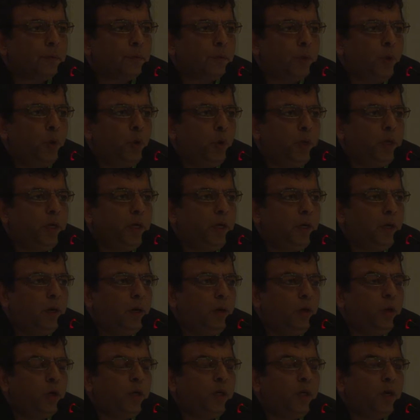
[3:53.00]

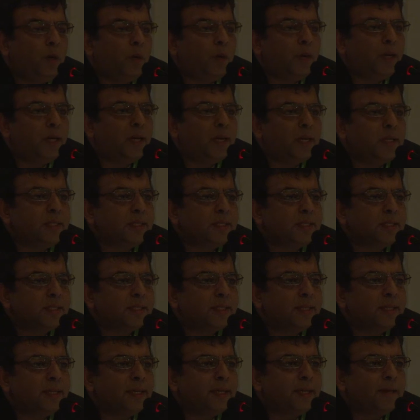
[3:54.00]
good governance
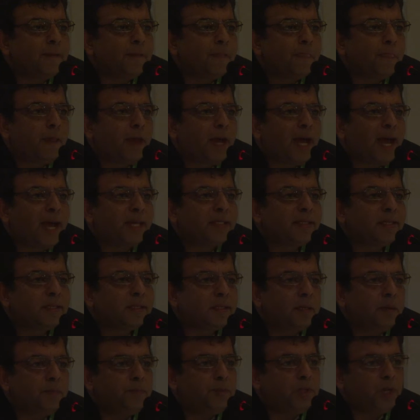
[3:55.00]
as a
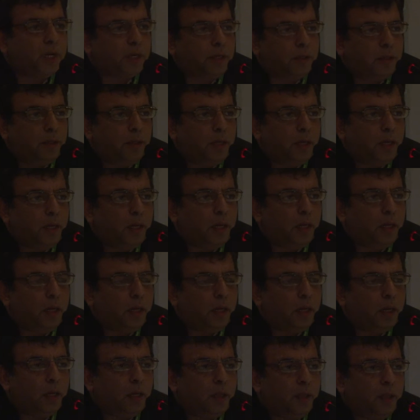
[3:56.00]
subject.
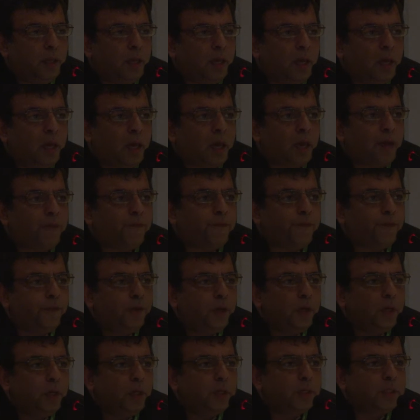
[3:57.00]
They have
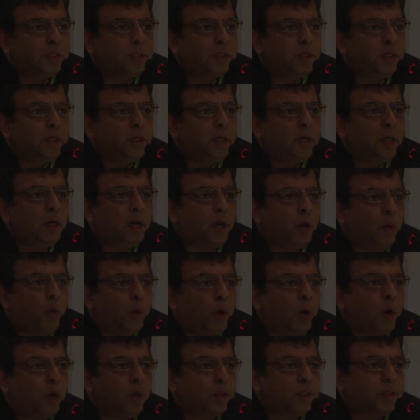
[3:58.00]
certain
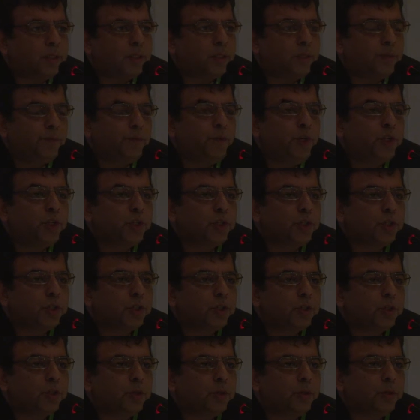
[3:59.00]
awards which
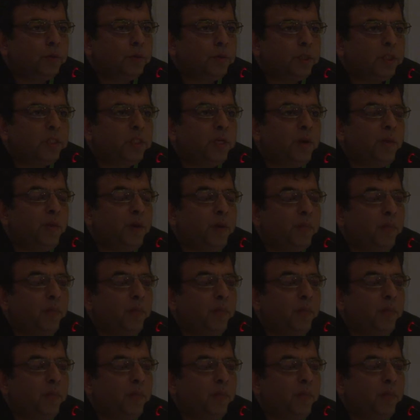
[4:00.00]
is given